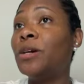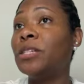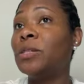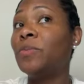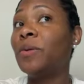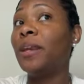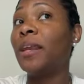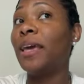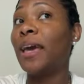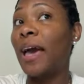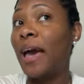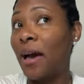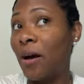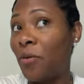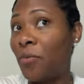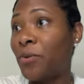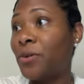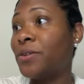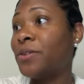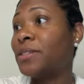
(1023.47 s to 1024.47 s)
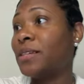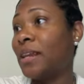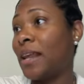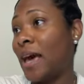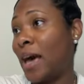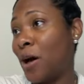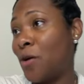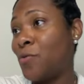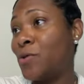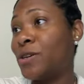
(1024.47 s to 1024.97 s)
the one spending hours
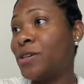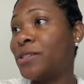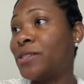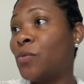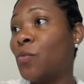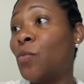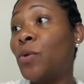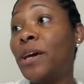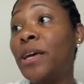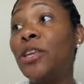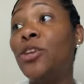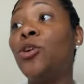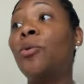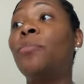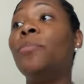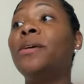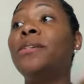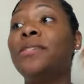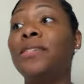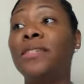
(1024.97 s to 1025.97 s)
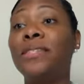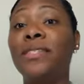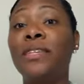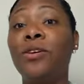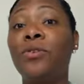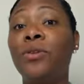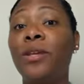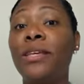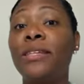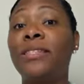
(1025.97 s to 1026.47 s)
and hours when your business
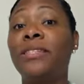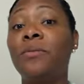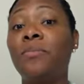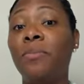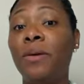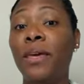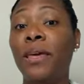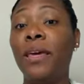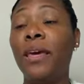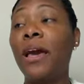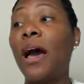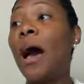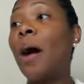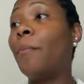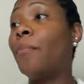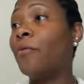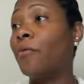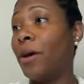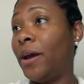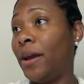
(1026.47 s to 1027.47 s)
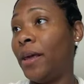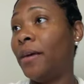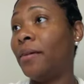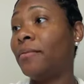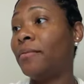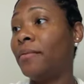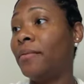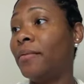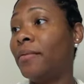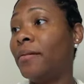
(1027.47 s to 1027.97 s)
still needs to be
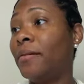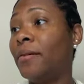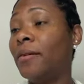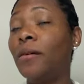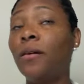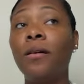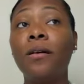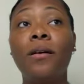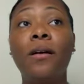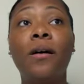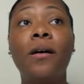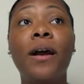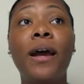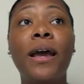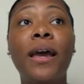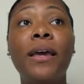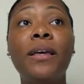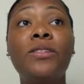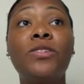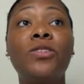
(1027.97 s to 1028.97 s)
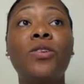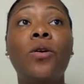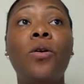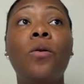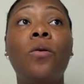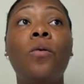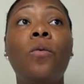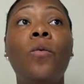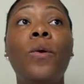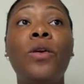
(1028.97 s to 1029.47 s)
operating. All right.
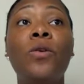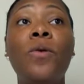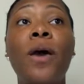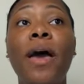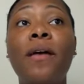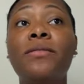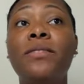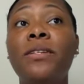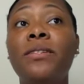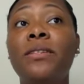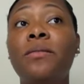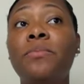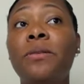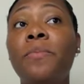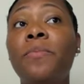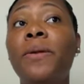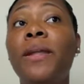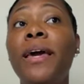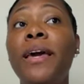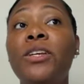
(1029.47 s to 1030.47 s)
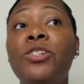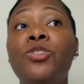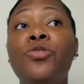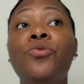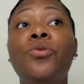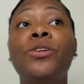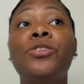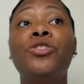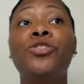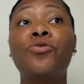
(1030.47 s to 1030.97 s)
So when you have systems in place,
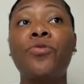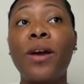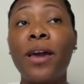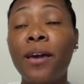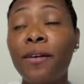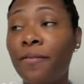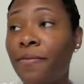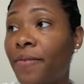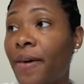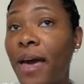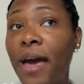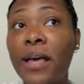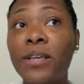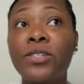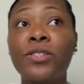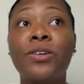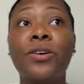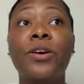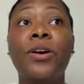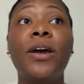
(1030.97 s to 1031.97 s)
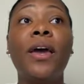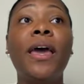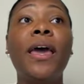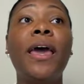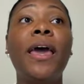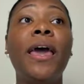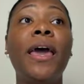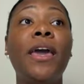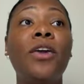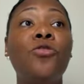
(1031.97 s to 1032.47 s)
you can train faster
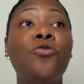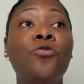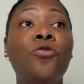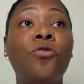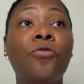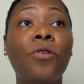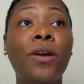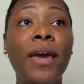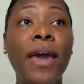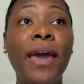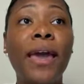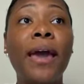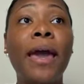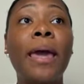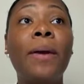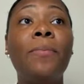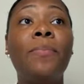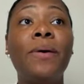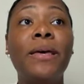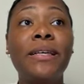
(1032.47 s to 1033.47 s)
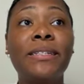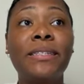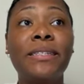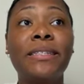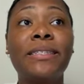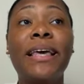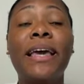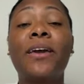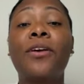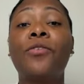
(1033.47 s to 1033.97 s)
and you create a
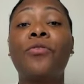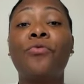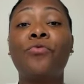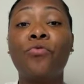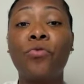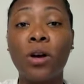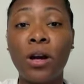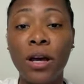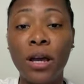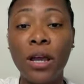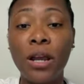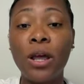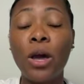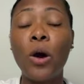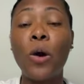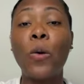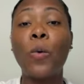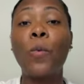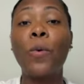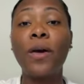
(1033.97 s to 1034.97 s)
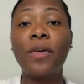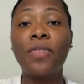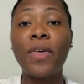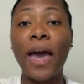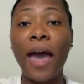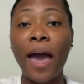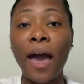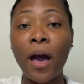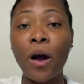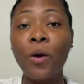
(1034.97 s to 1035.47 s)
business that can run
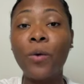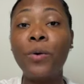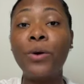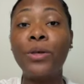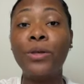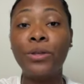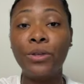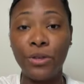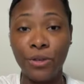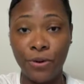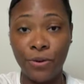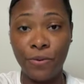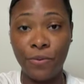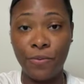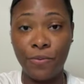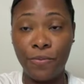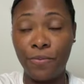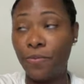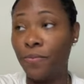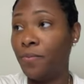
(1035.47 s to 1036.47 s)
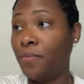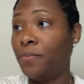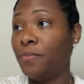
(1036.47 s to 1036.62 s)
without you.